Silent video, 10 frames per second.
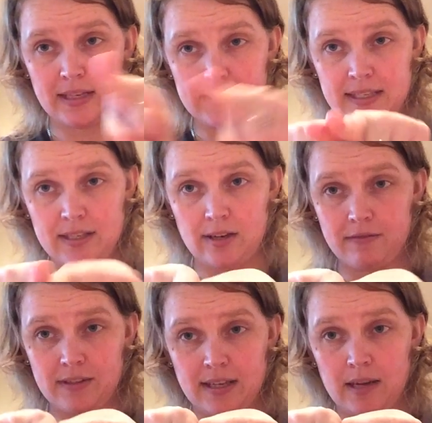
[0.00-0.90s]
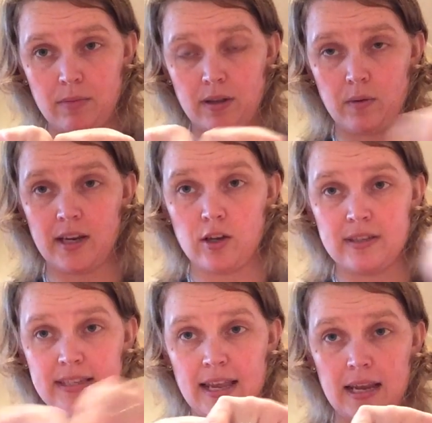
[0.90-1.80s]
It's the sign for same, by the way.
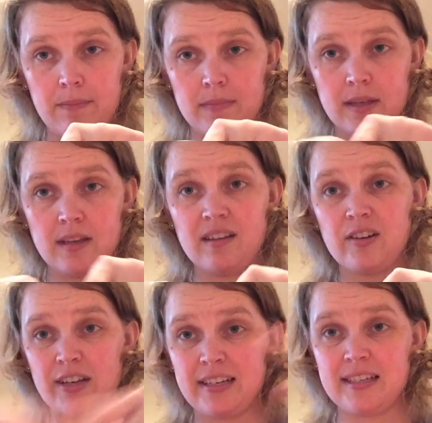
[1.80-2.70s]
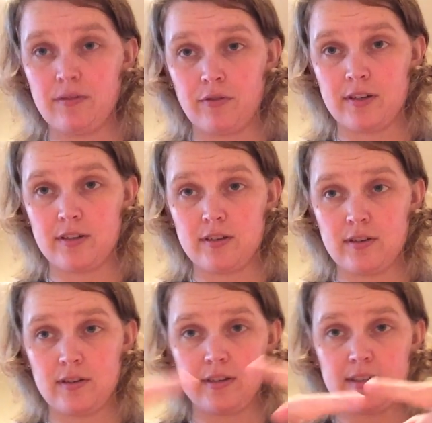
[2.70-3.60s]
Same and different.
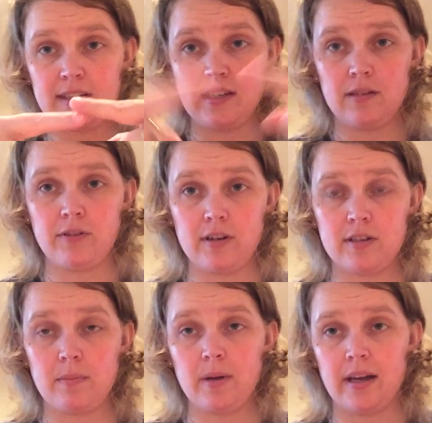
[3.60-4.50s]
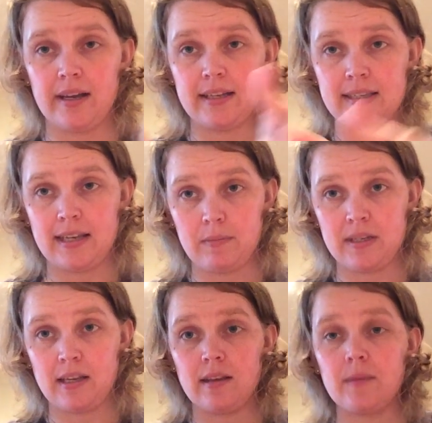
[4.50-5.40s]
So different goes apart and same
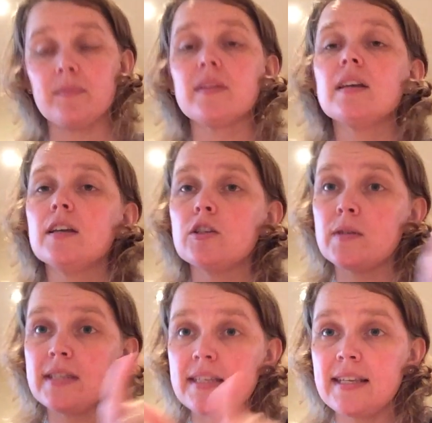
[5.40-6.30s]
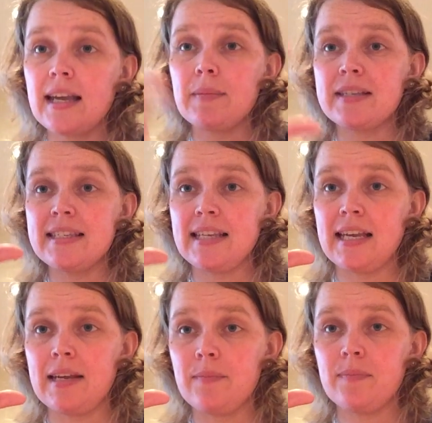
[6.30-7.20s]
together. So it's the same as
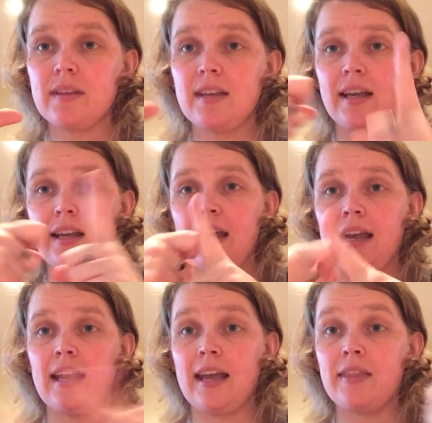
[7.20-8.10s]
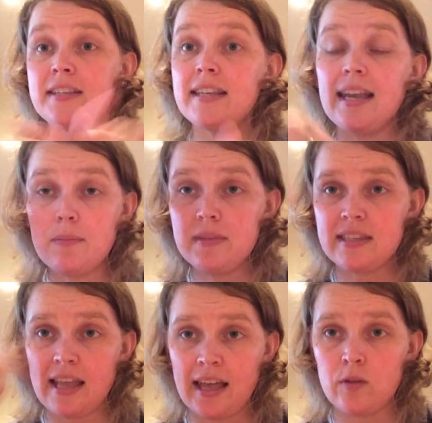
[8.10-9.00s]
C and K are the same
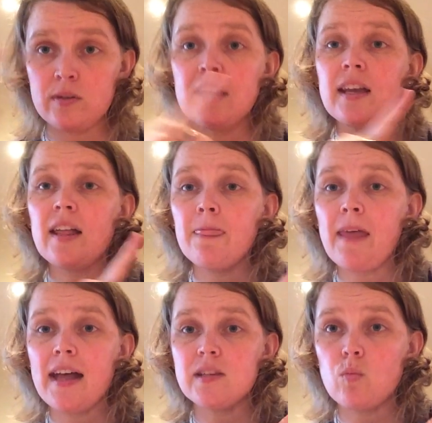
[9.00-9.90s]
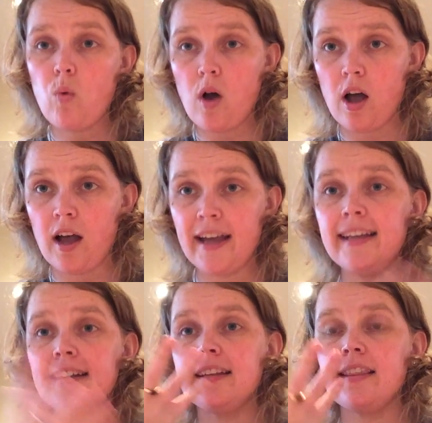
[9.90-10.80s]
sound. That's why
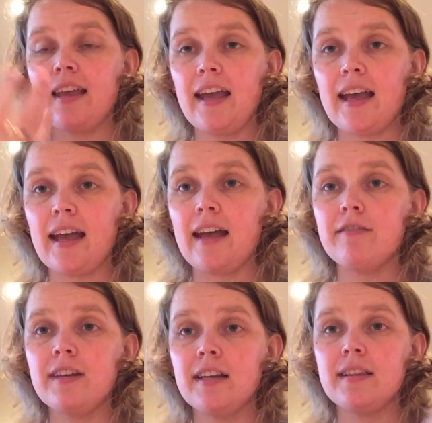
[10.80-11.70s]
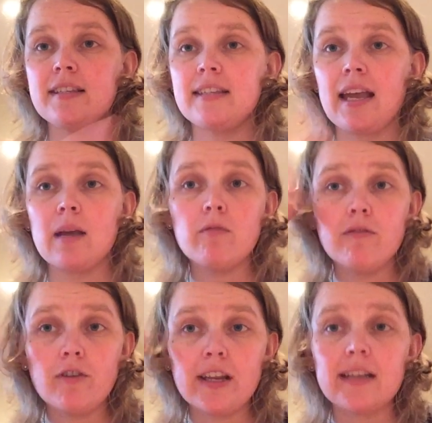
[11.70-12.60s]
they have the same
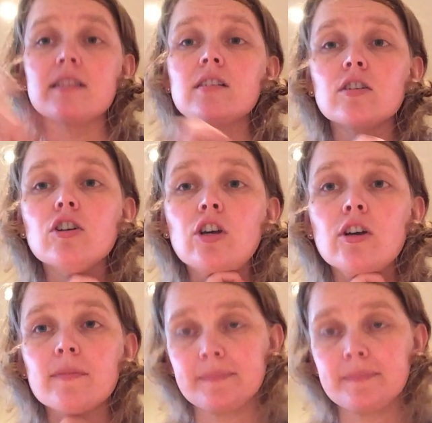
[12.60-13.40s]
phonics. K.